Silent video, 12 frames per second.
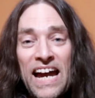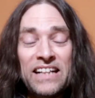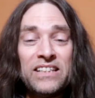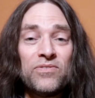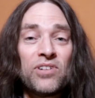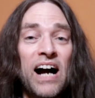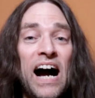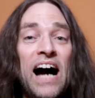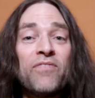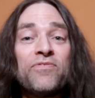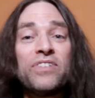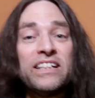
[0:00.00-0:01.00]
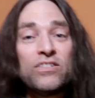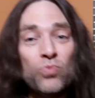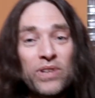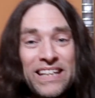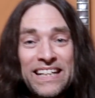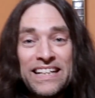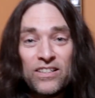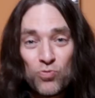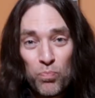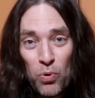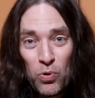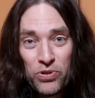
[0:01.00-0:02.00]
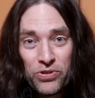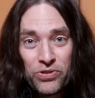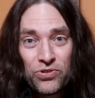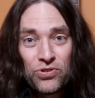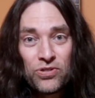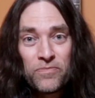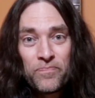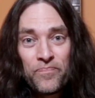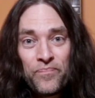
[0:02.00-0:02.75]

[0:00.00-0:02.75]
active conflict within its borders.